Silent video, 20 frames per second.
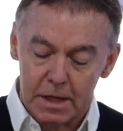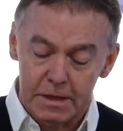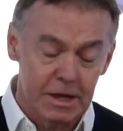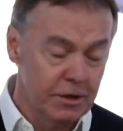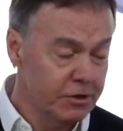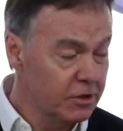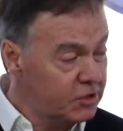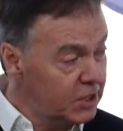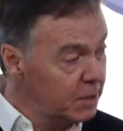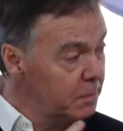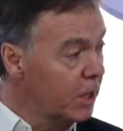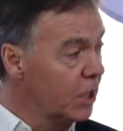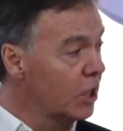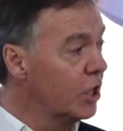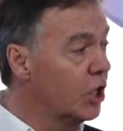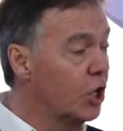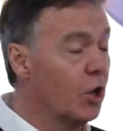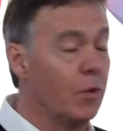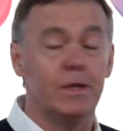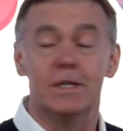Now, the team are going
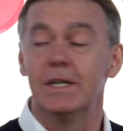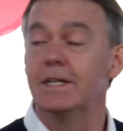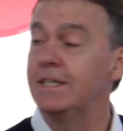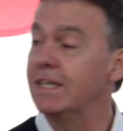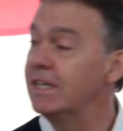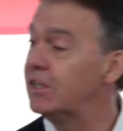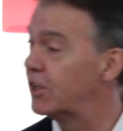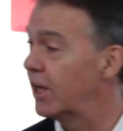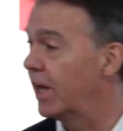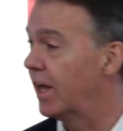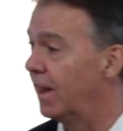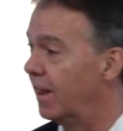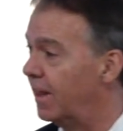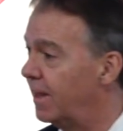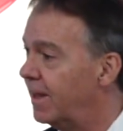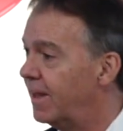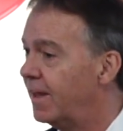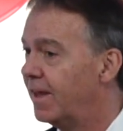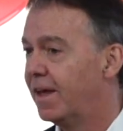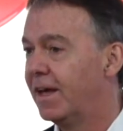to go into detail
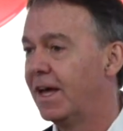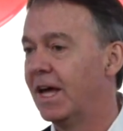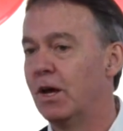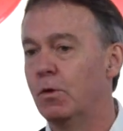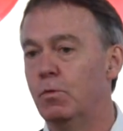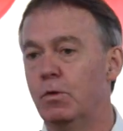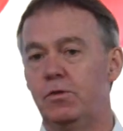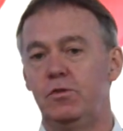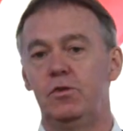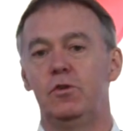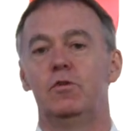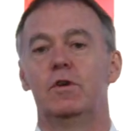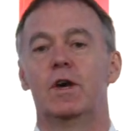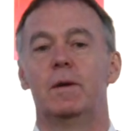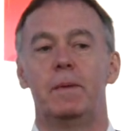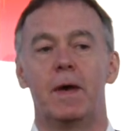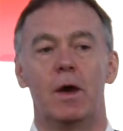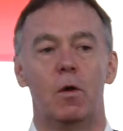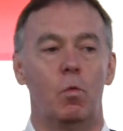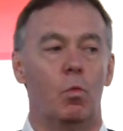with you
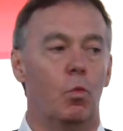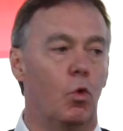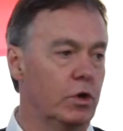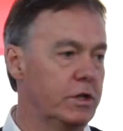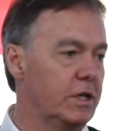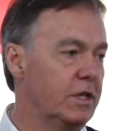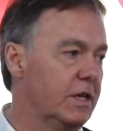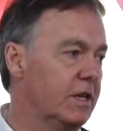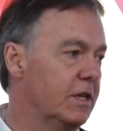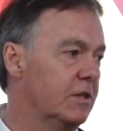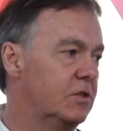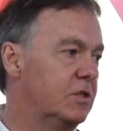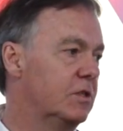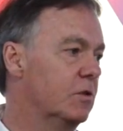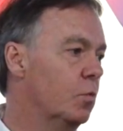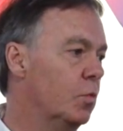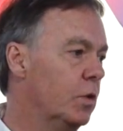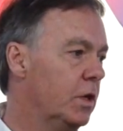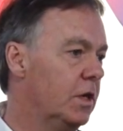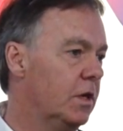about what it is
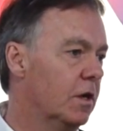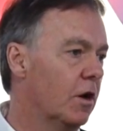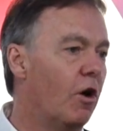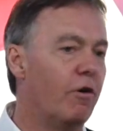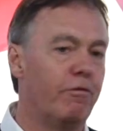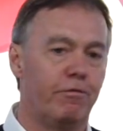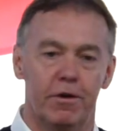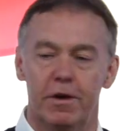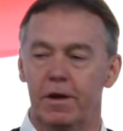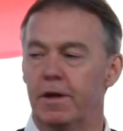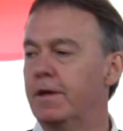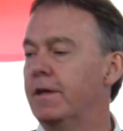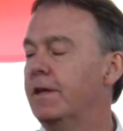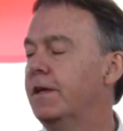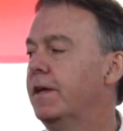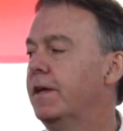that we offer.